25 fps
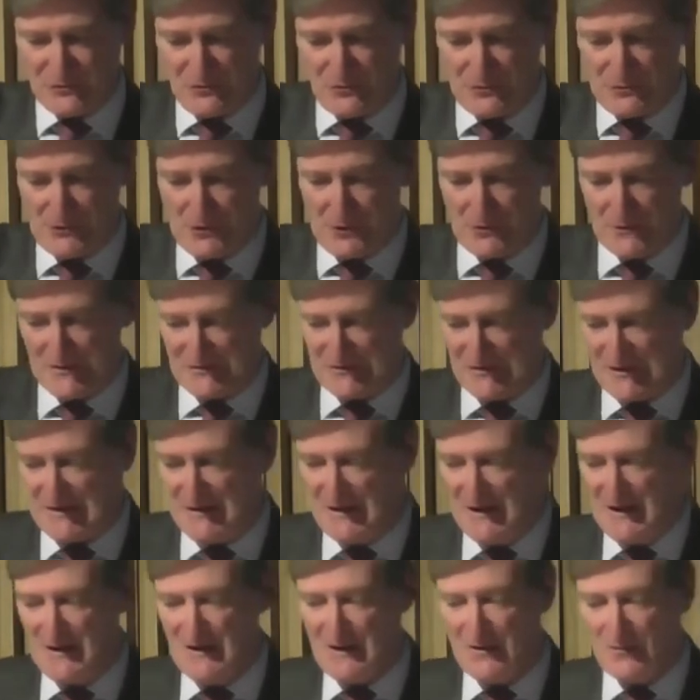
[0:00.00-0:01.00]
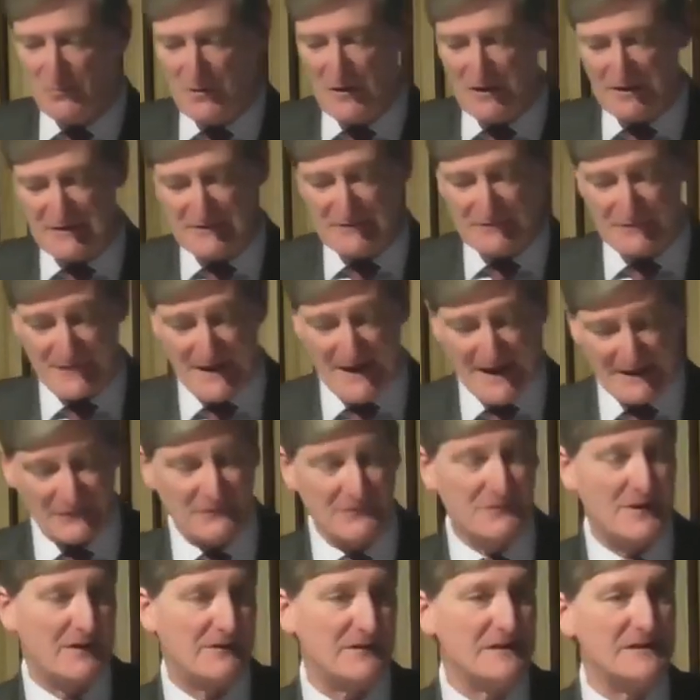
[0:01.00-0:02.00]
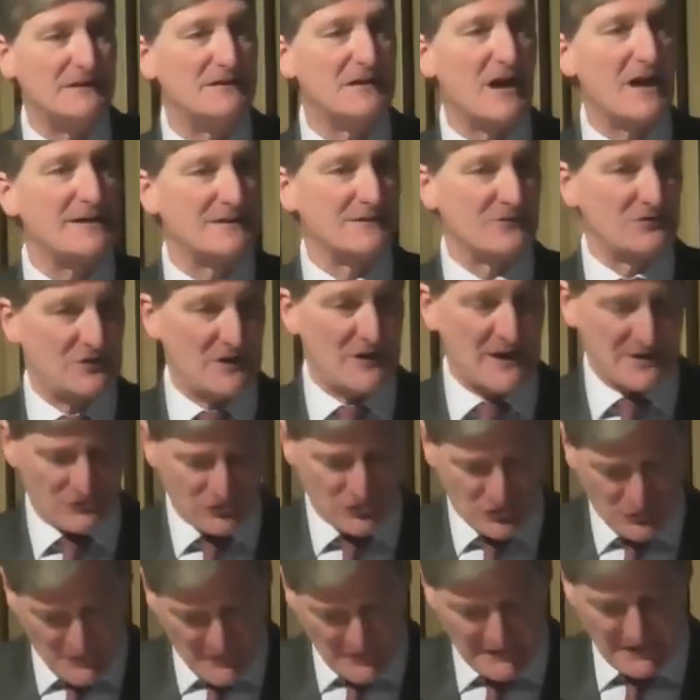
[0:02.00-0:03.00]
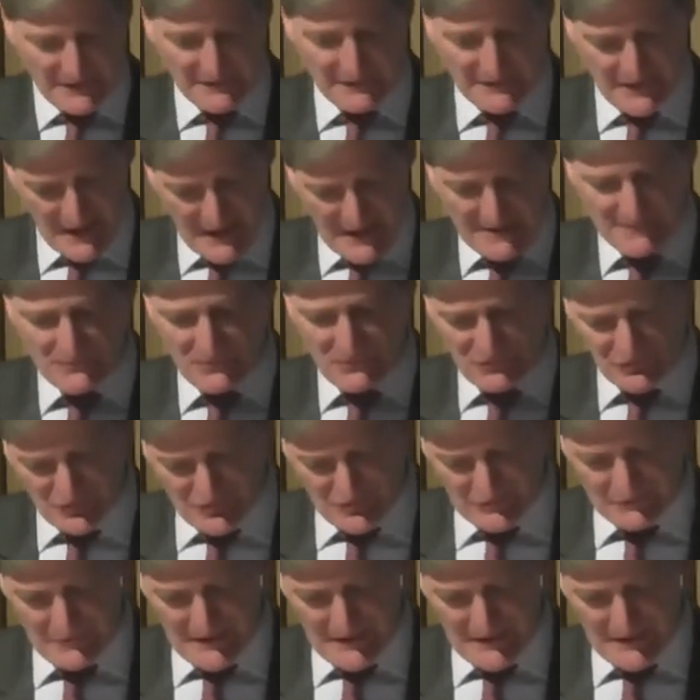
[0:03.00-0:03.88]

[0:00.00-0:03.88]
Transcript: Authority were in fact very light touch when it came to